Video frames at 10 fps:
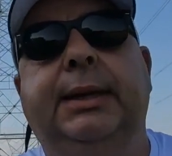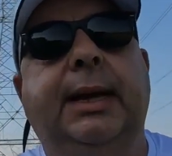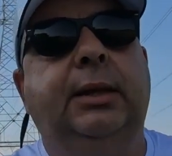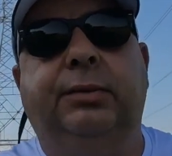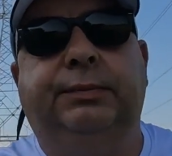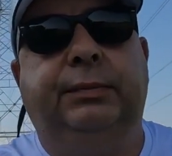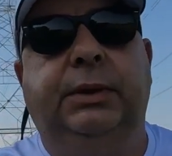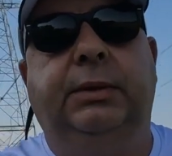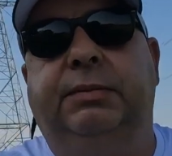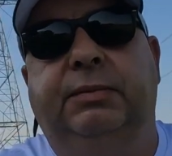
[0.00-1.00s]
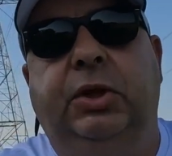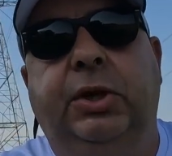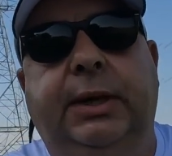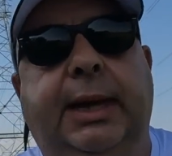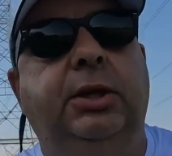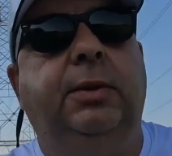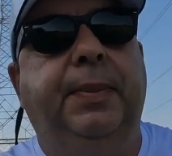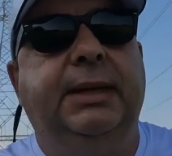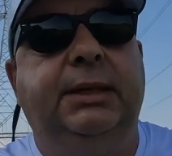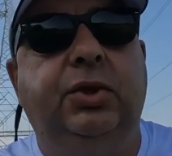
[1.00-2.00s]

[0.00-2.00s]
not looking at your best